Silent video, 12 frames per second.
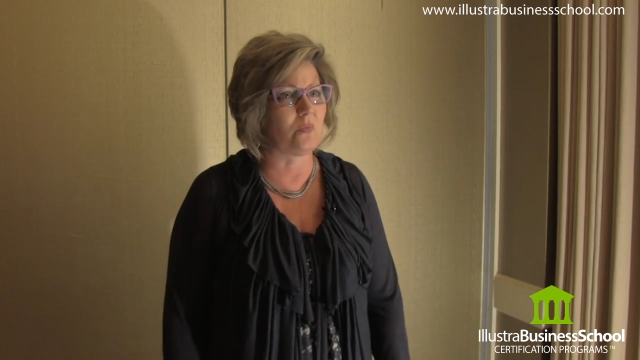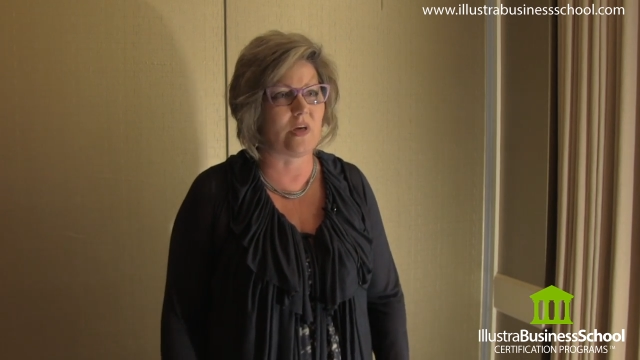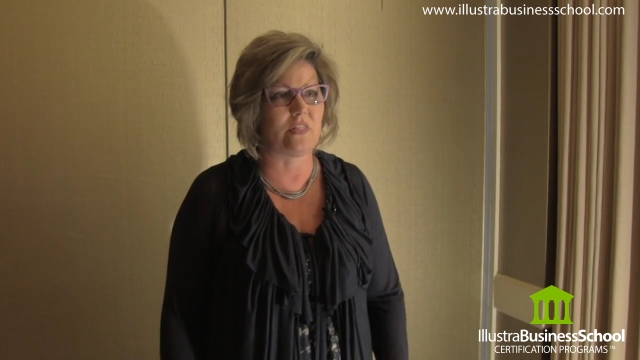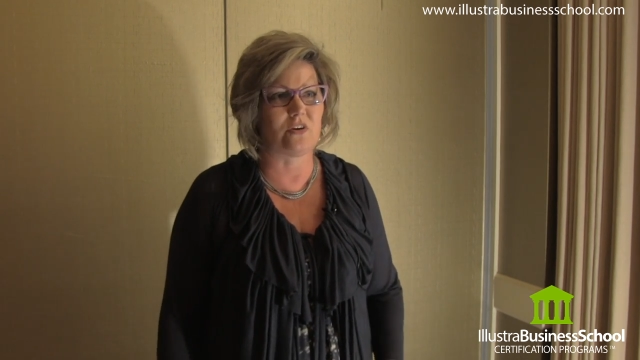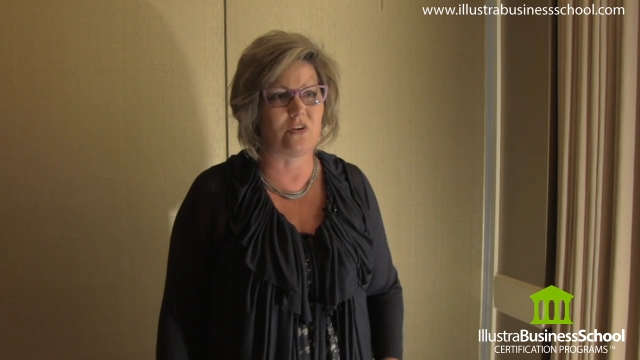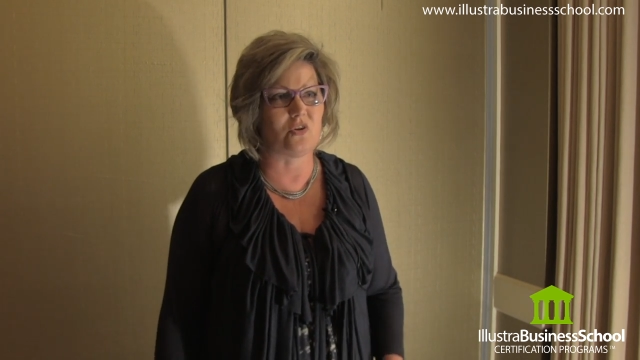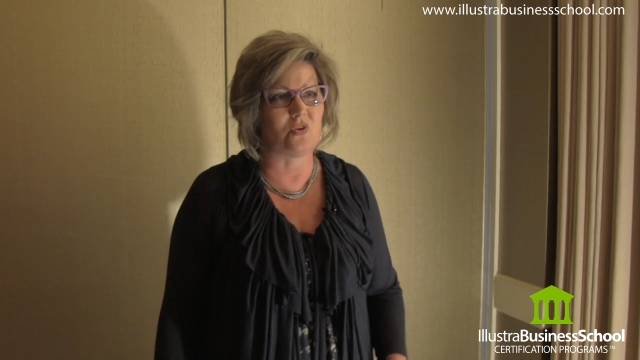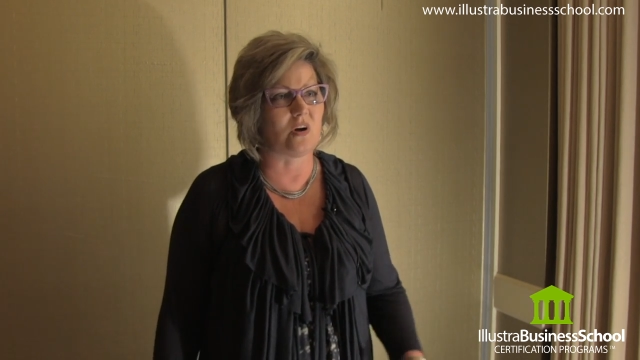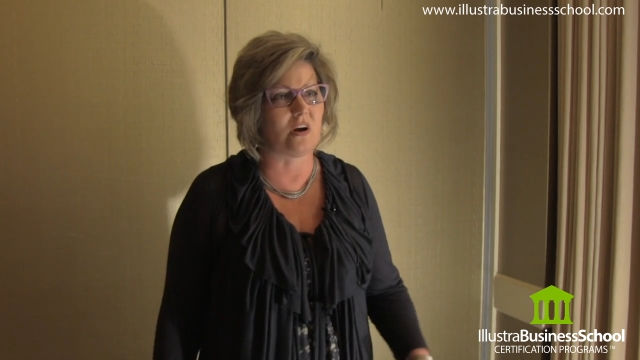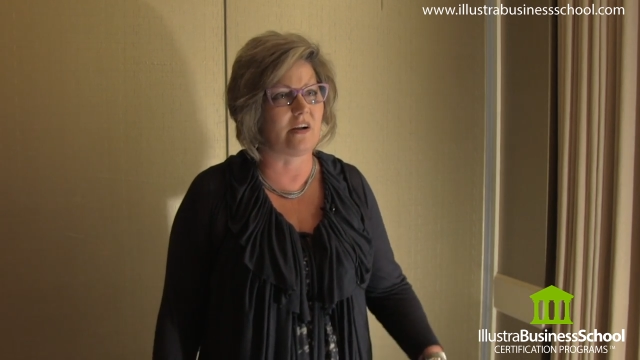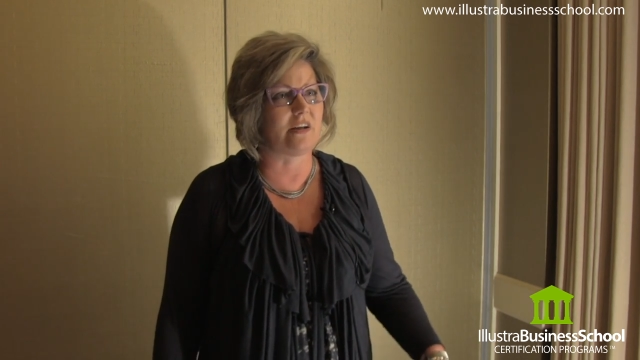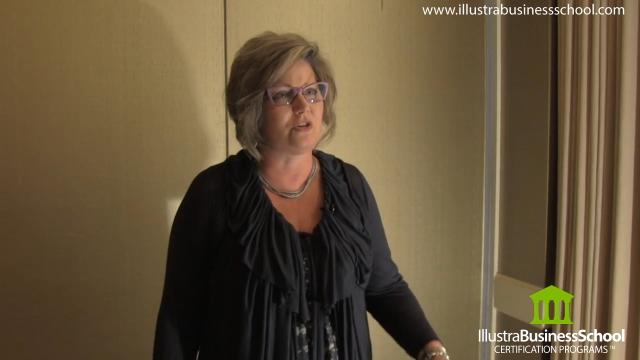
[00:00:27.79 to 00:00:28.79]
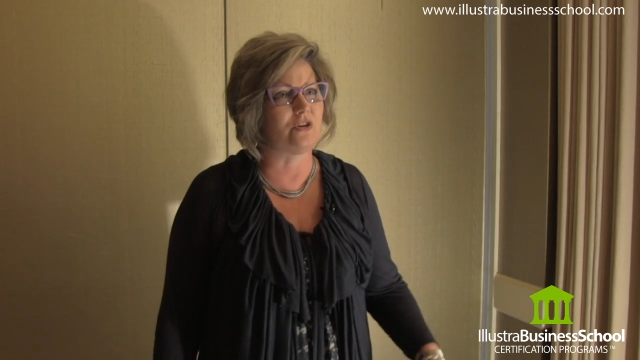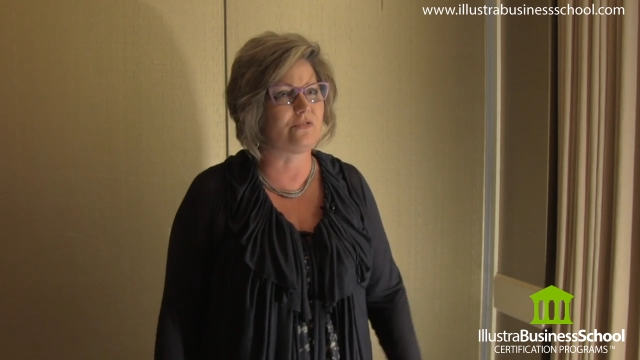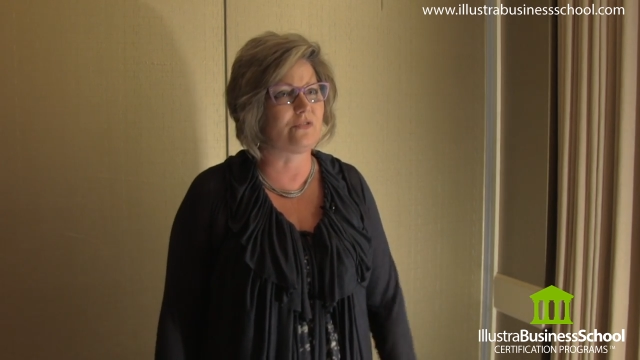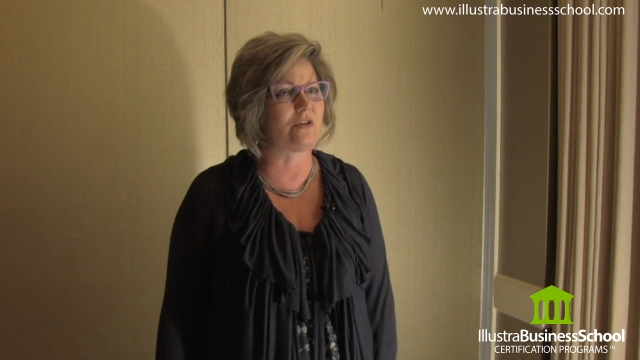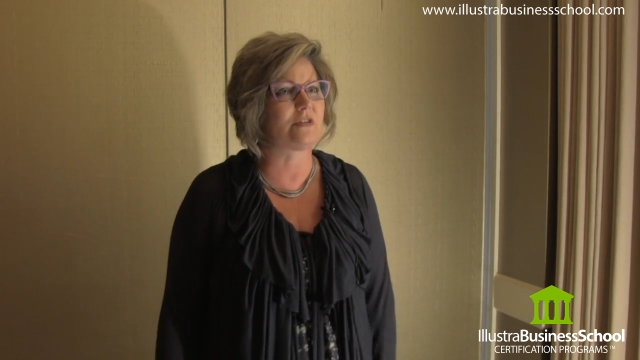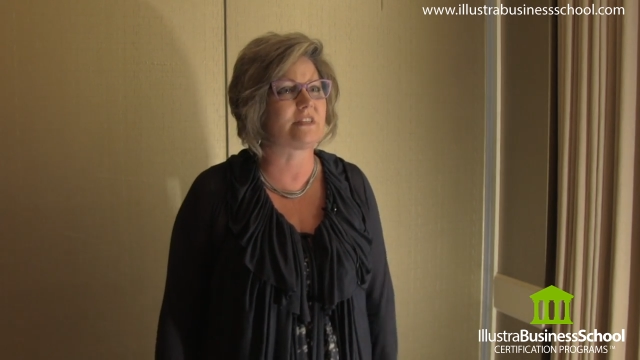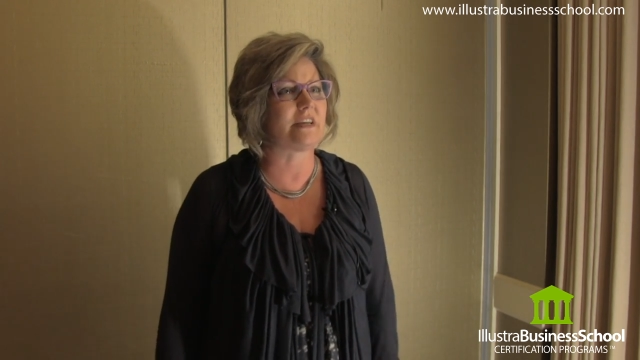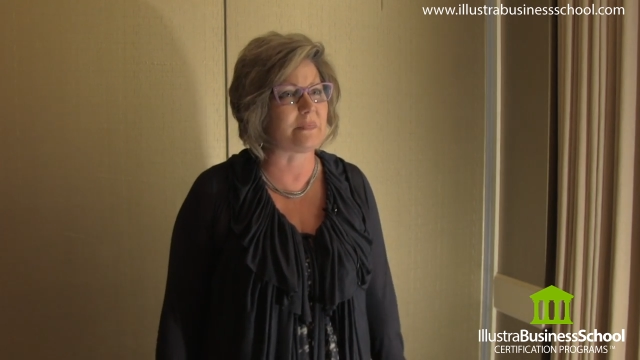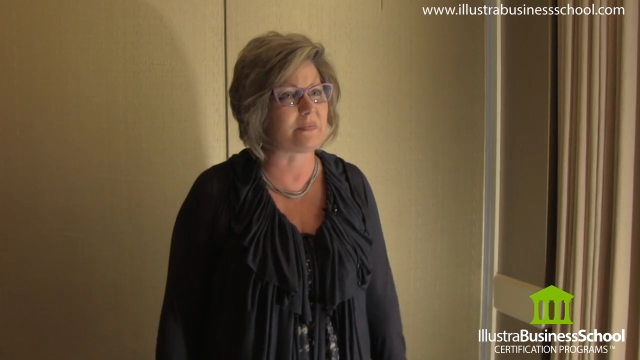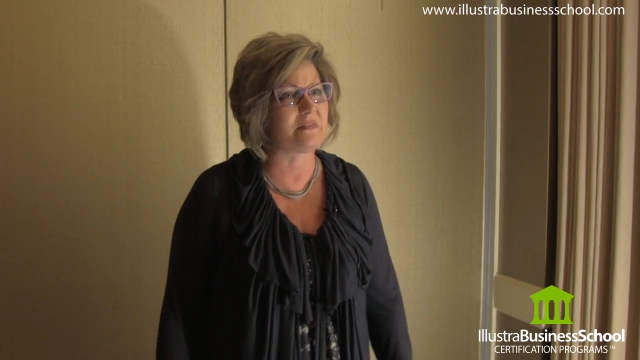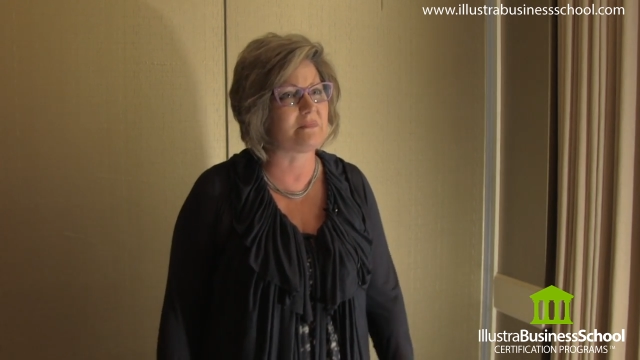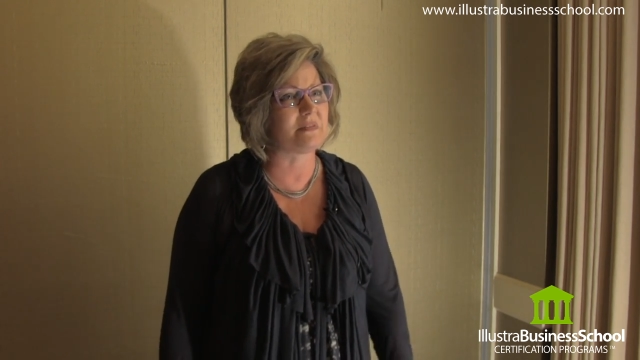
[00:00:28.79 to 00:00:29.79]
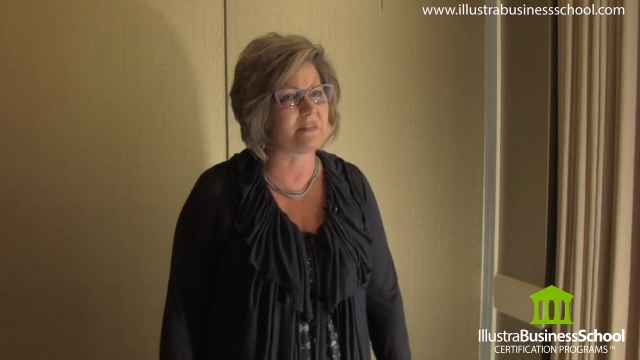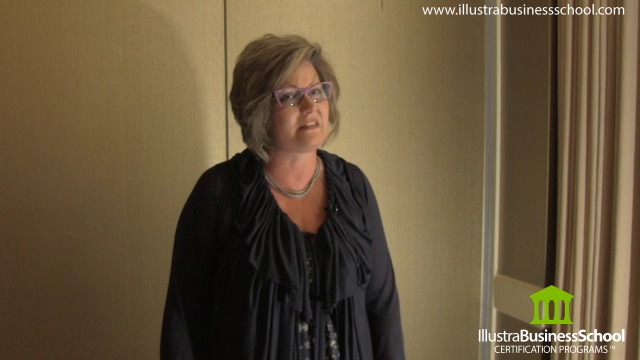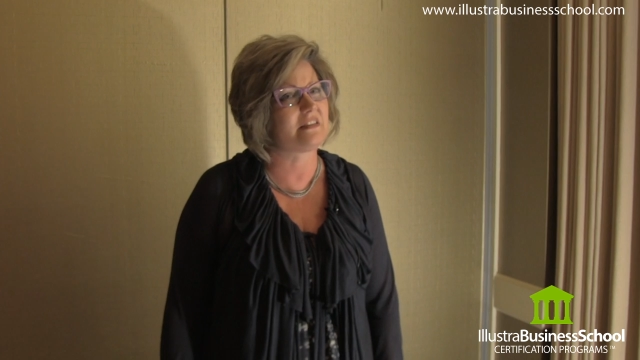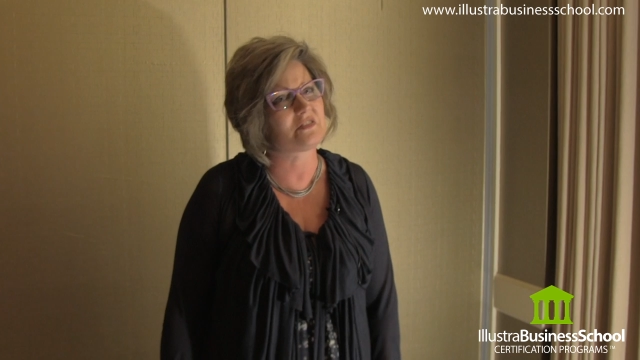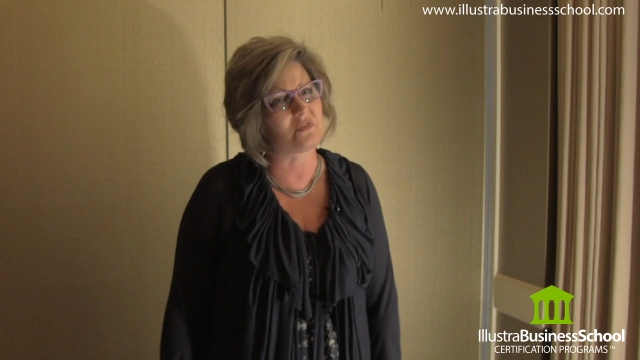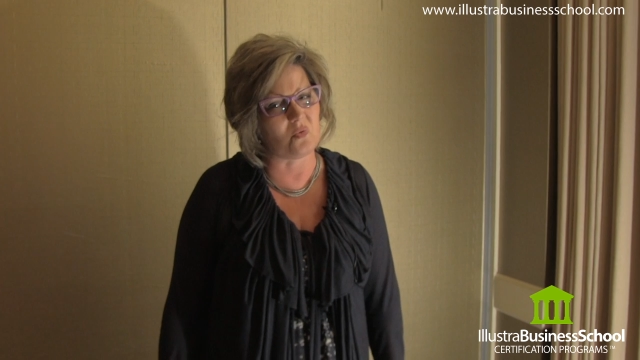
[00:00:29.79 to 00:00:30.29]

whether you are in your first steps of business